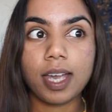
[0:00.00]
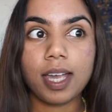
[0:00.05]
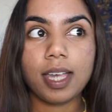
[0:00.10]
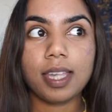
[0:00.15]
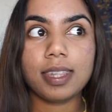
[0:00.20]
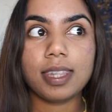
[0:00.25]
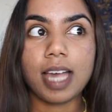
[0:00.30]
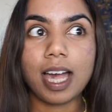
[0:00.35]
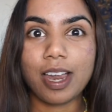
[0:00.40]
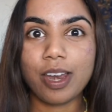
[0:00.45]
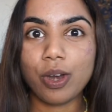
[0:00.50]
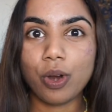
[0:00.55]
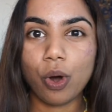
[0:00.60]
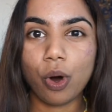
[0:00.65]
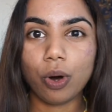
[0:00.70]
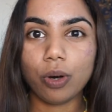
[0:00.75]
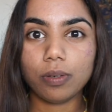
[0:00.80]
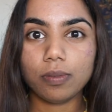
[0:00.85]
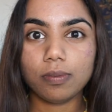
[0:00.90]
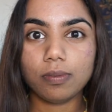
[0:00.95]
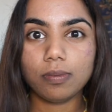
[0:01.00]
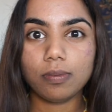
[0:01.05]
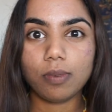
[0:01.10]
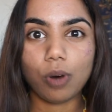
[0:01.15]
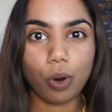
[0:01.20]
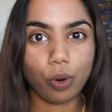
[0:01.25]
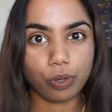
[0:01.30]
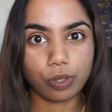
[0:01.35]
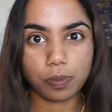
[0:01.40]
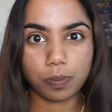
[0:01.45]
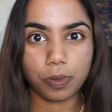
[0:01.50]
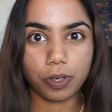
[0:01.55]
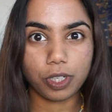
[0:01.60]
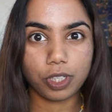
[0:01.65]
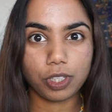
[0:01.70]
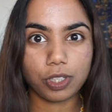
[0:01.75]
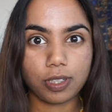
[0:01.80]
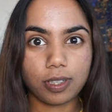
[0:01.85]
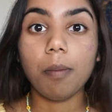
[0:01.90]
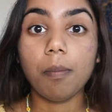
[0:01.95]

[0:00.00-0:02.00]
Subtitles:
they're not Oxbridge.